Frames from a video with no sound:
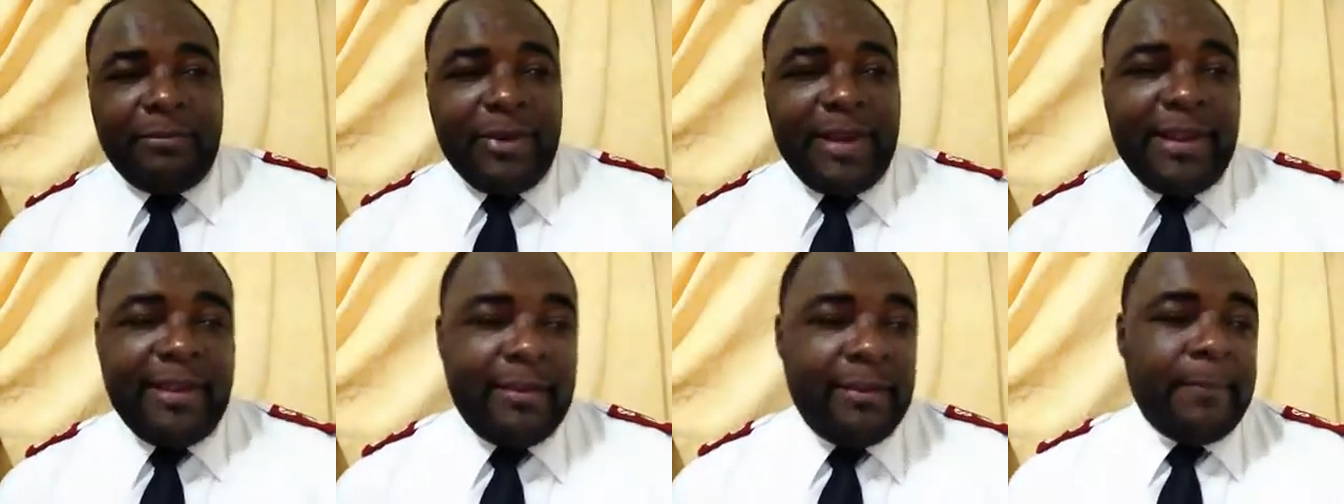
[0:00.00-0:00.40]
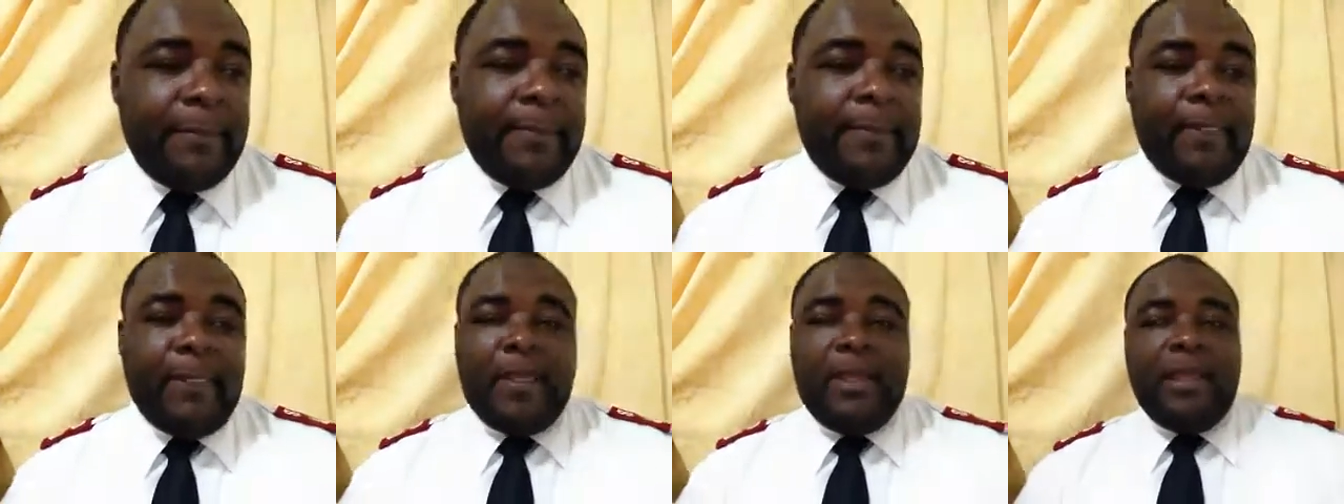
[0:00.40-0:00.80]
We,
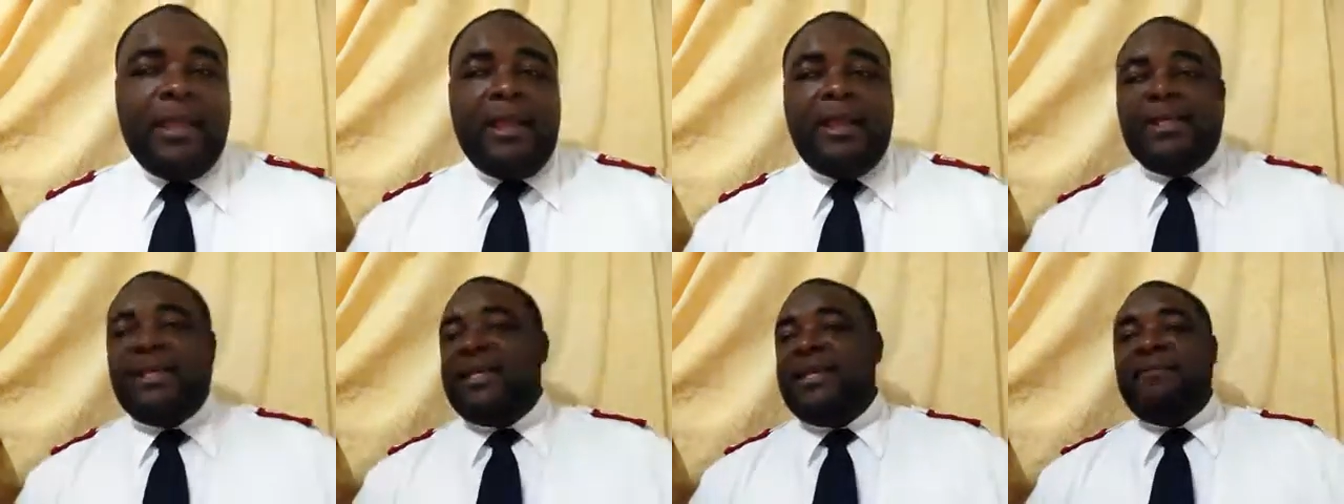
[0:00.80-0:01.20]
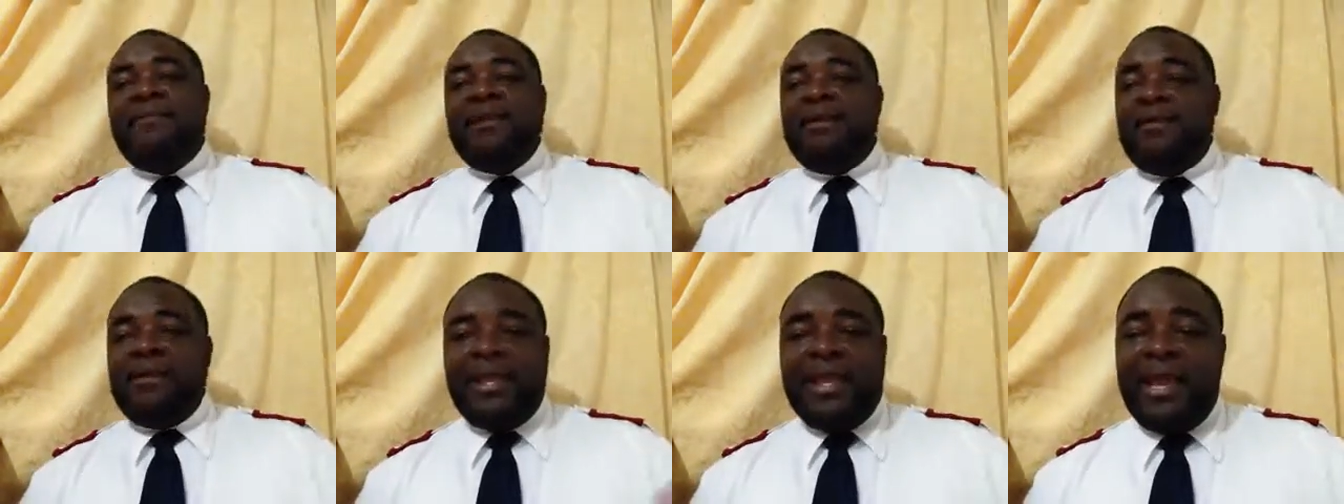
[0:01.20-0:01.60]
we're moving,
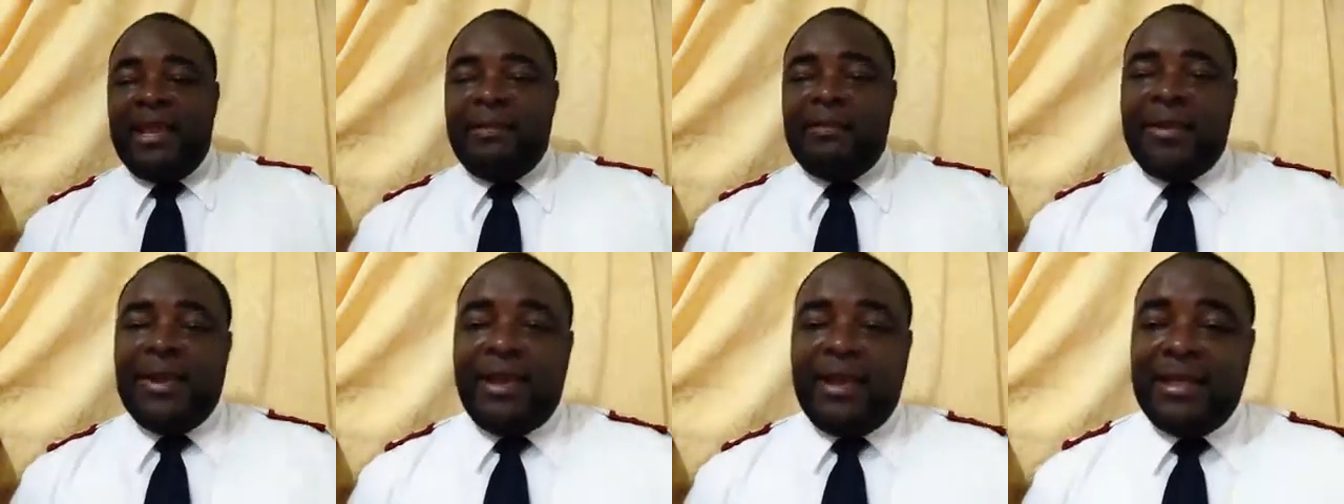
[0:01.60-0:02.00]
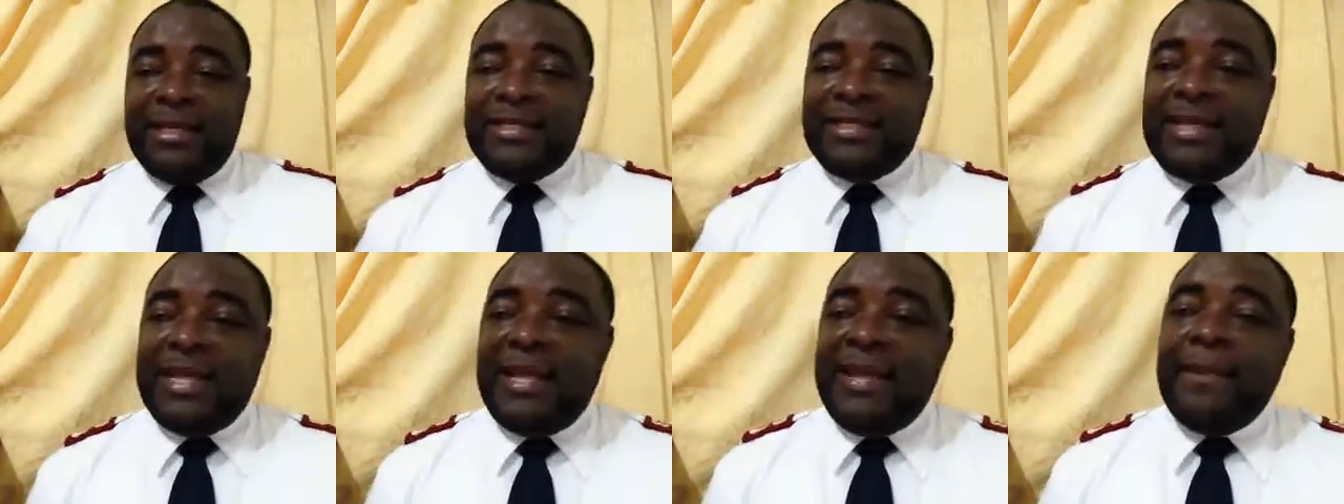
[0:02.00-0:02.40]
we're not spending
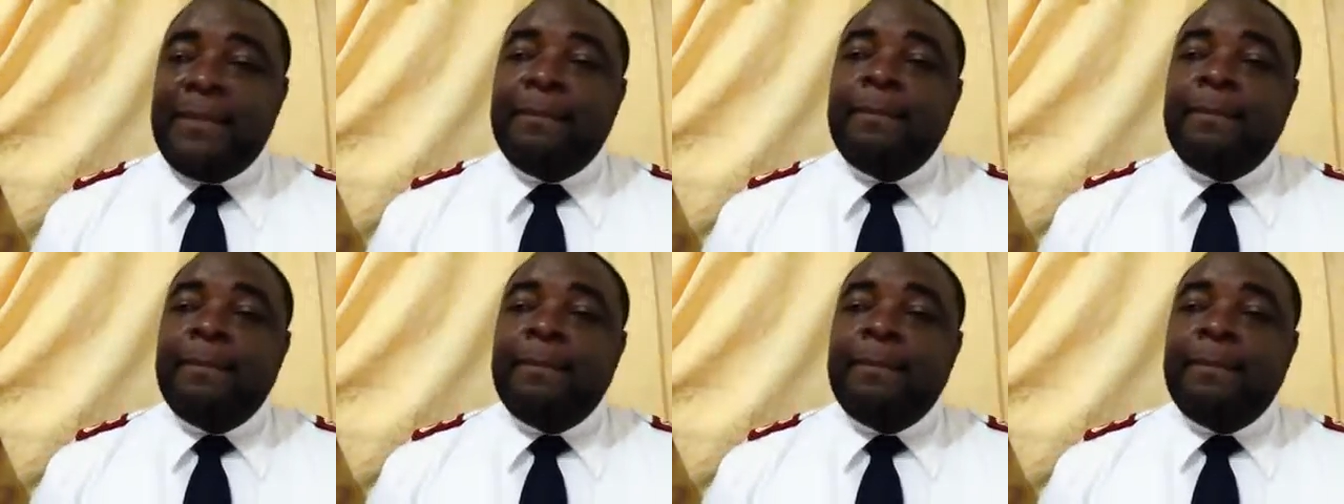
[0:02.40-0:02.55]
time.